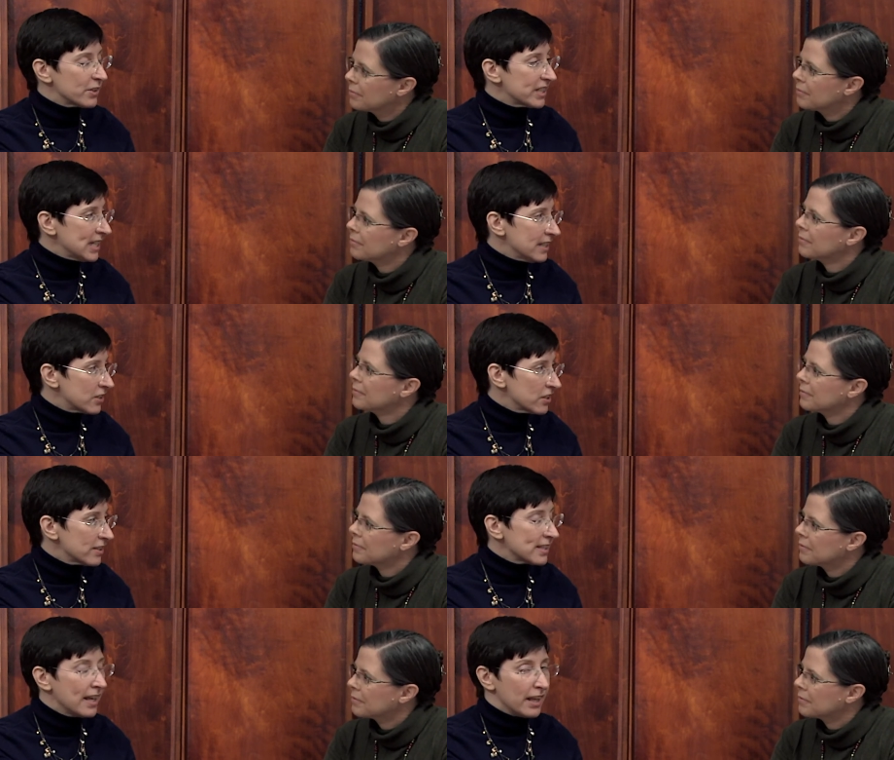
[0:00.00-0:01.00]
Speaker 1: for
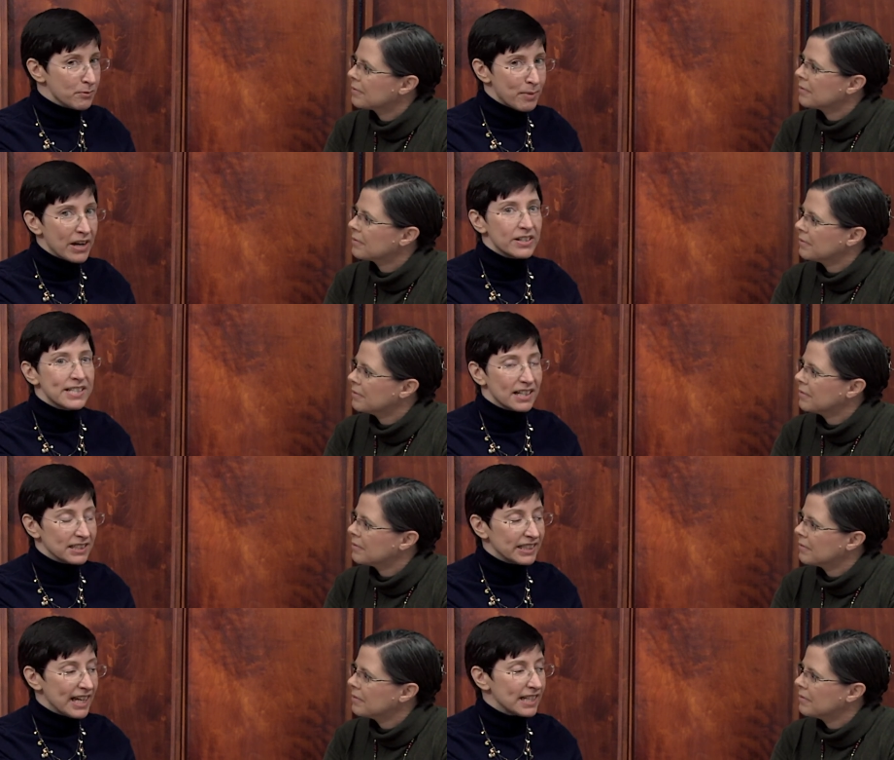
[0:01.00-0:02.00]
teachers and parents
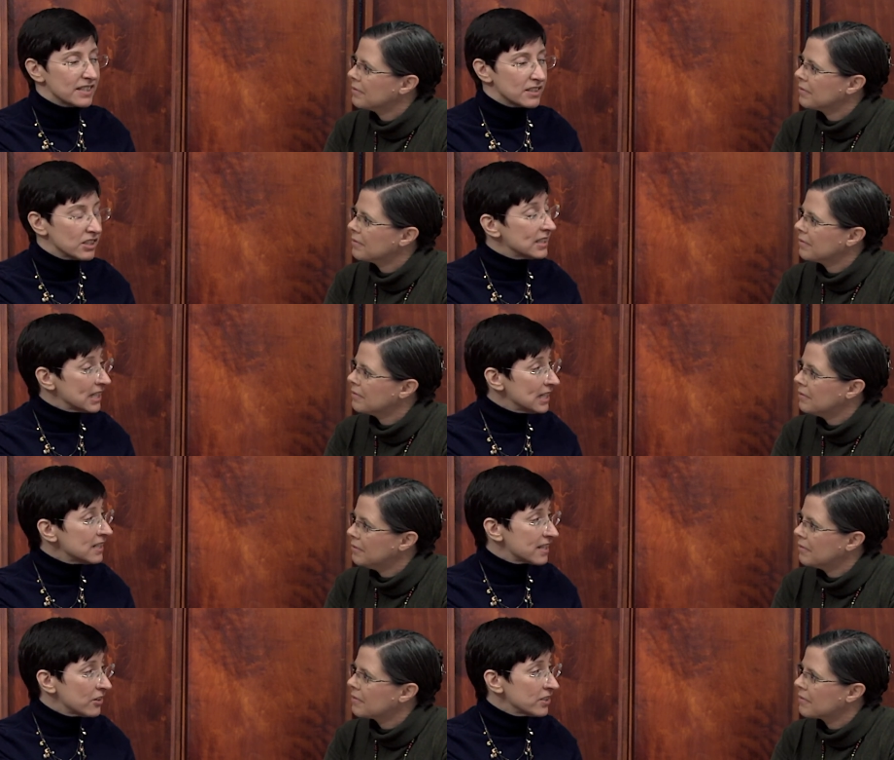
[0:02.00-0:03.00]
alike to
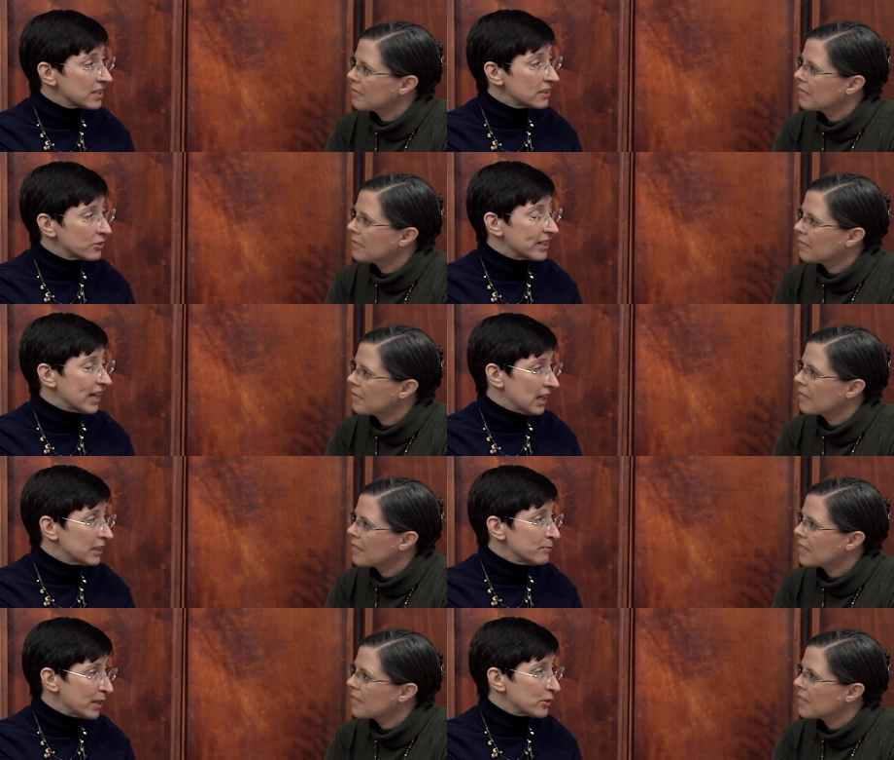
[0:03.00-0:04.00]
teach their children
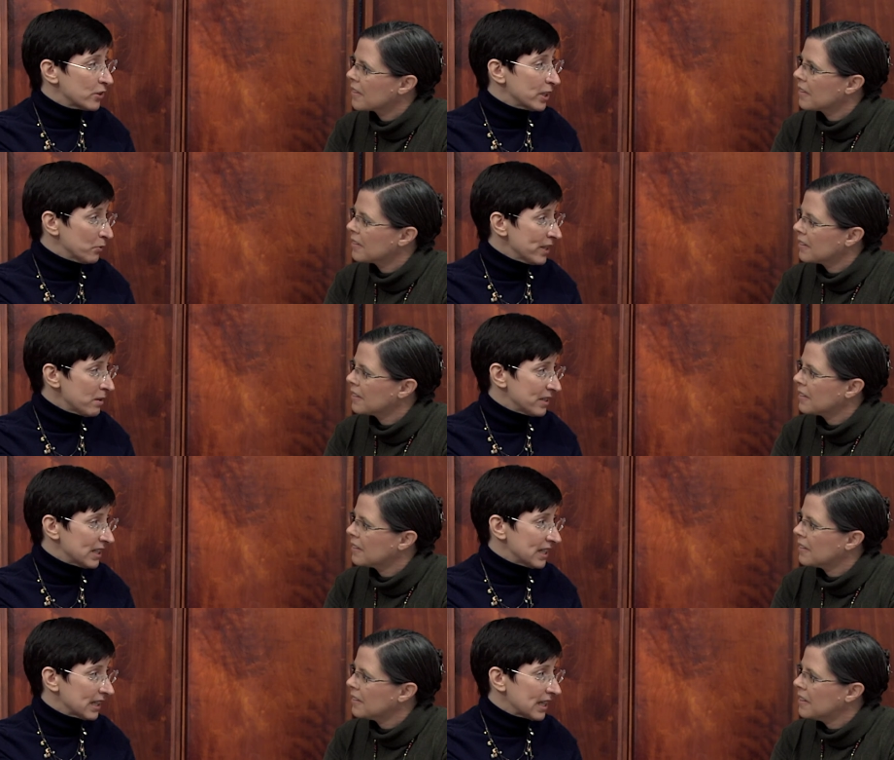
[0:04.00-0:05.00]
elementary
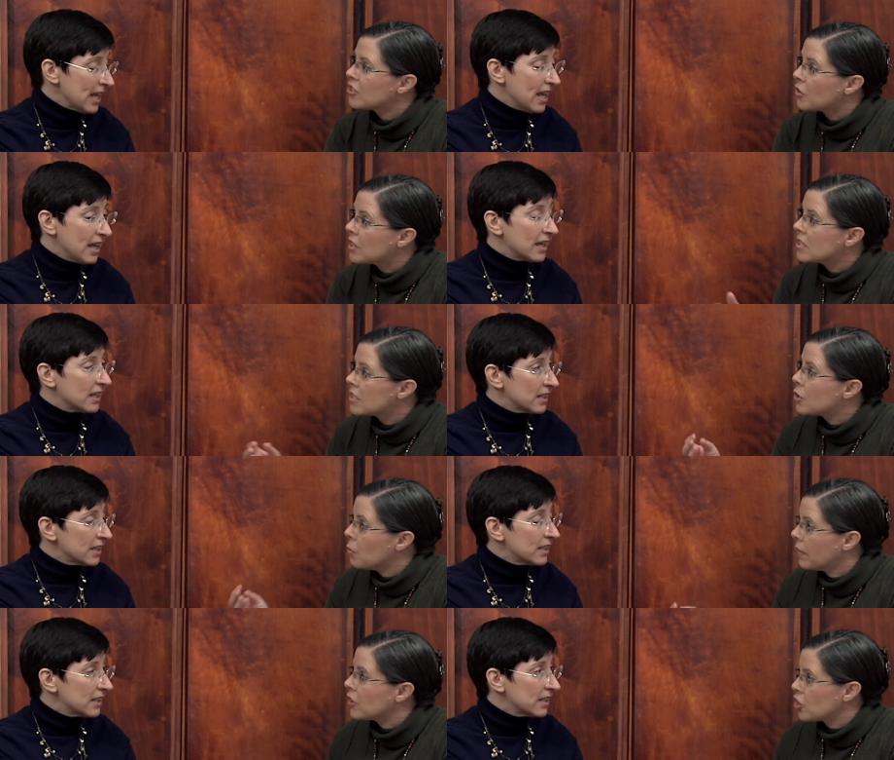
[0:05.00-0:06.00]
arithmetic.
Speaker 2: So, this is the
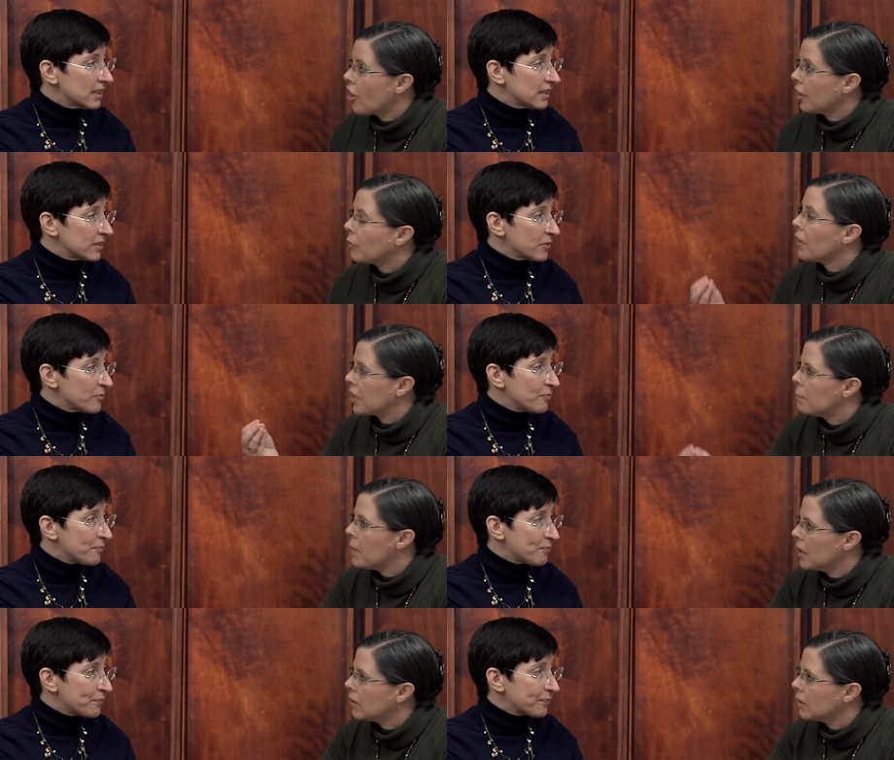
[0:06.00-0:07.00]
one that Charlotte
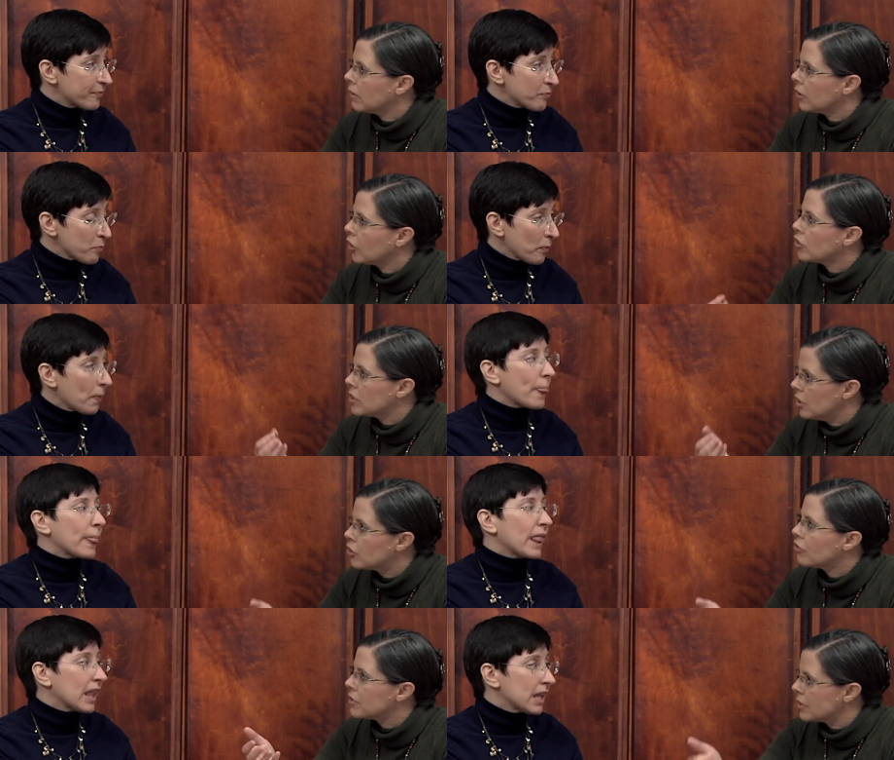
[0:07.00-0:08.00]
recommended her
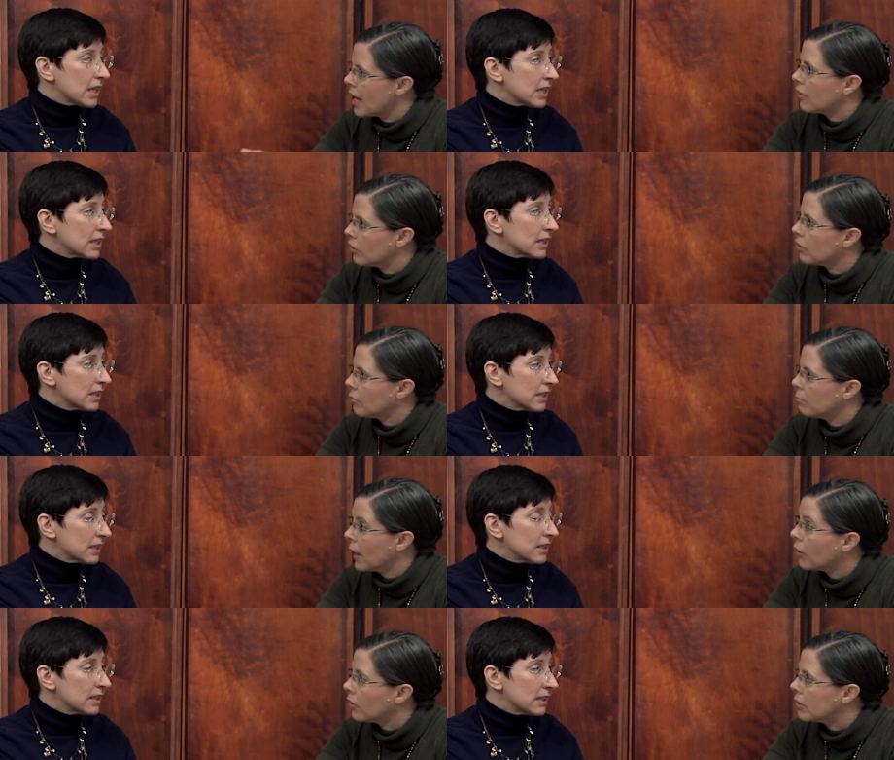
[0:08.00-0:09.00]
teachers and her
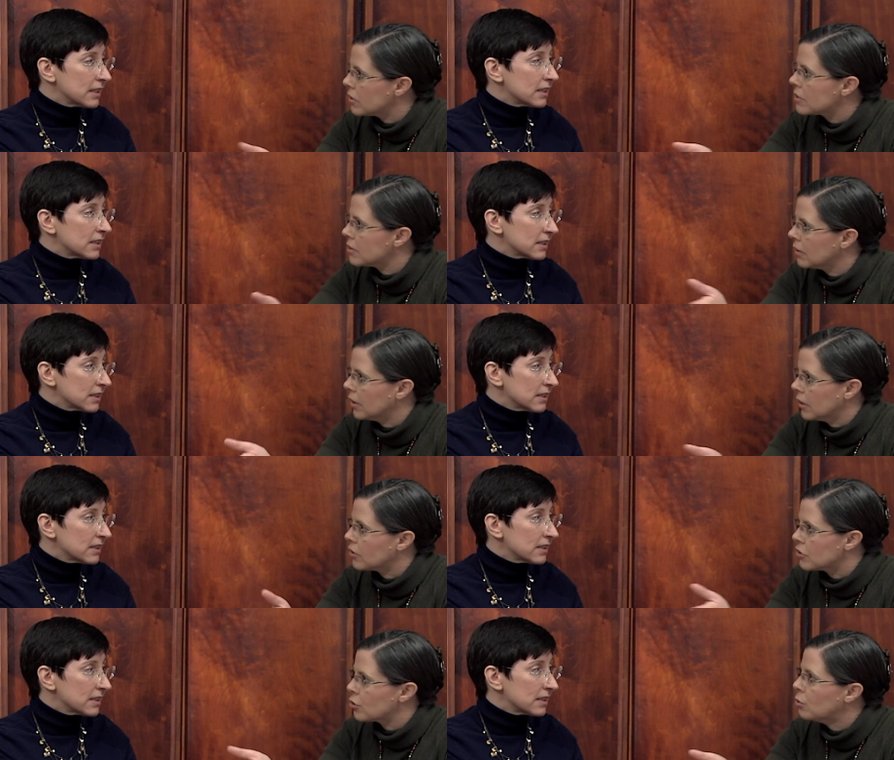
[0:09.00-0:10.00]
parents in the
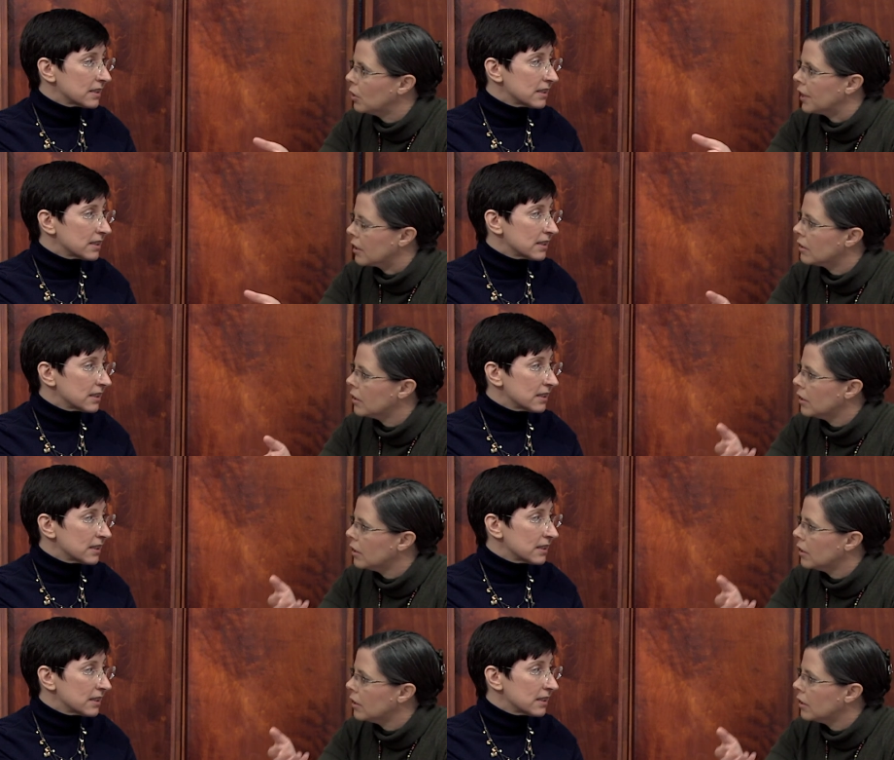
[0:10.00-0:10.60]
schooling